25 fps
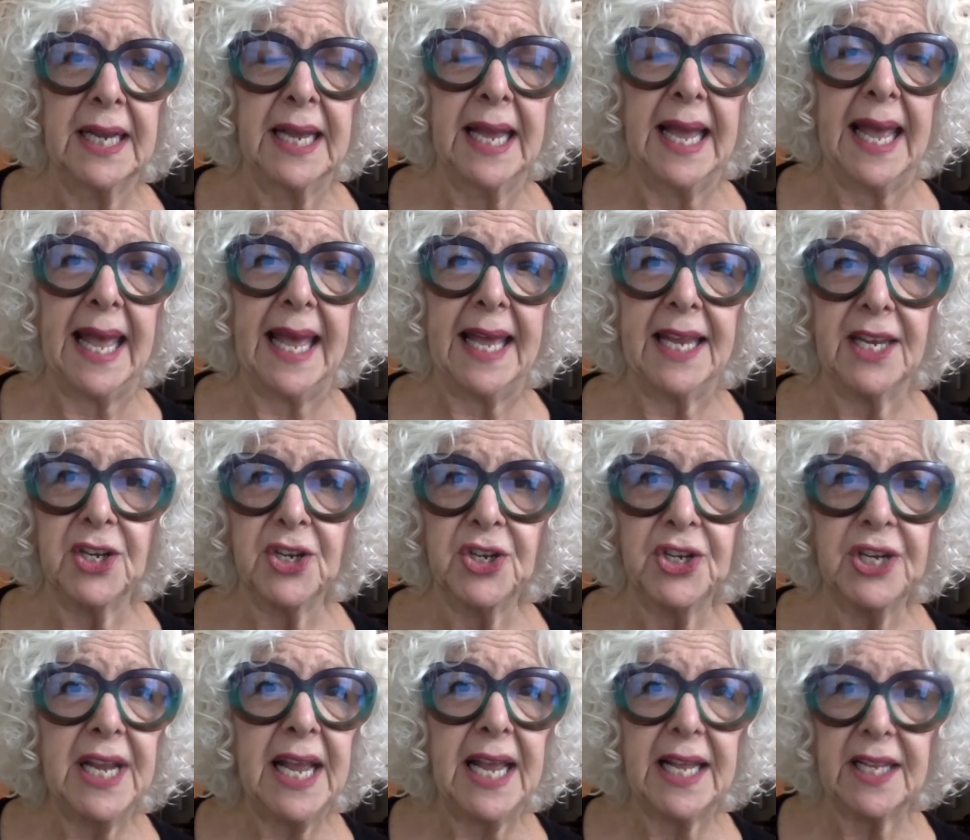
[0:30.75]
and
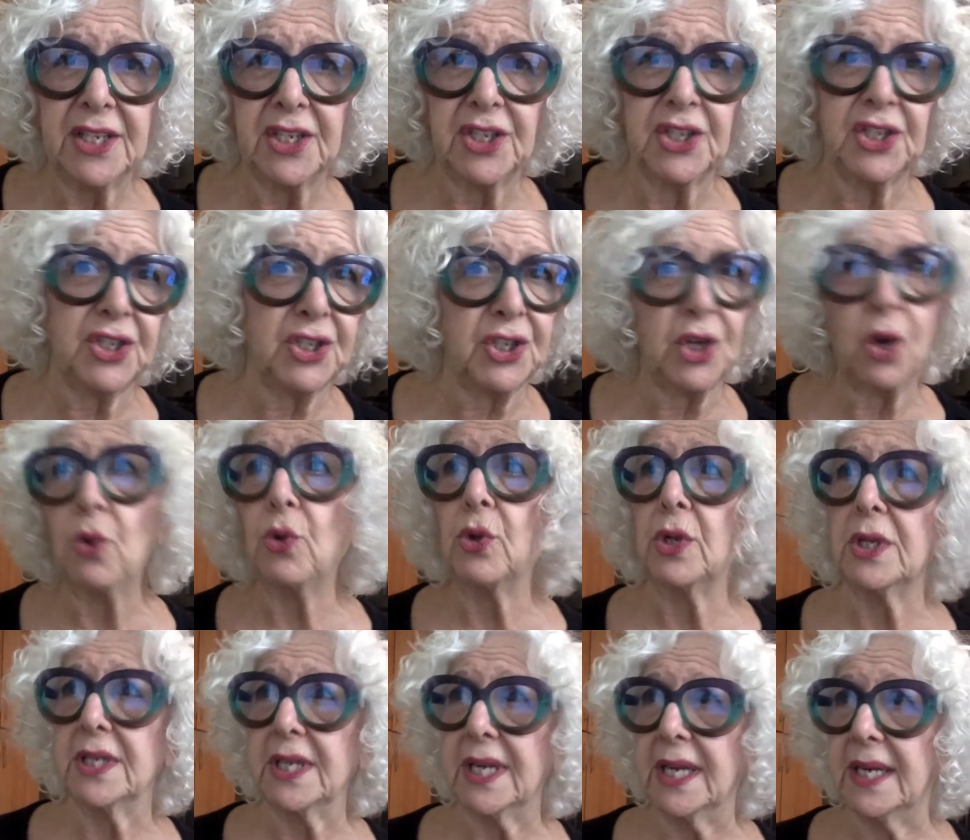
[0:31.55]
she had
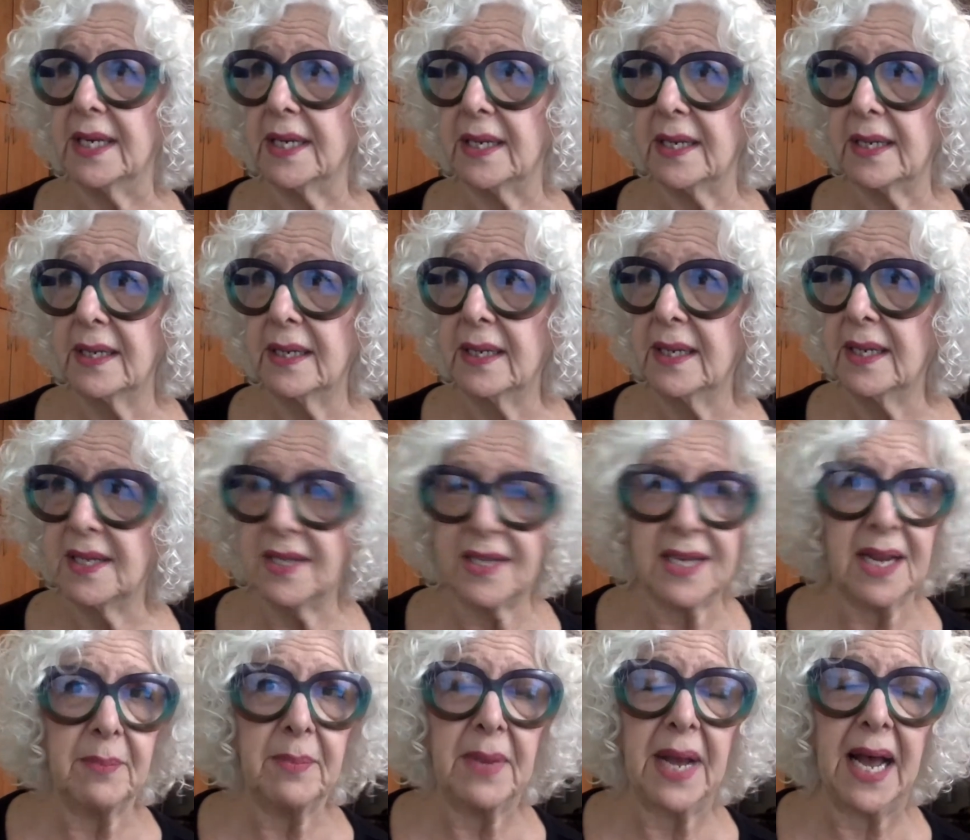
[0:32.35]
sold it
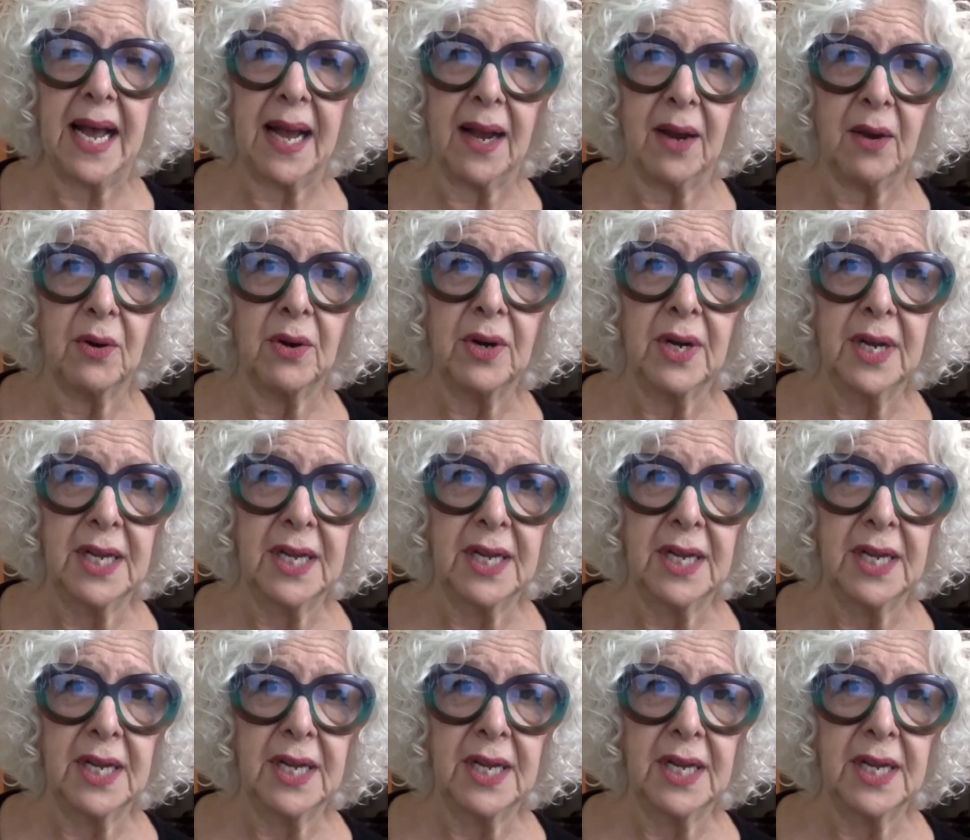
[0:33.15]
somehow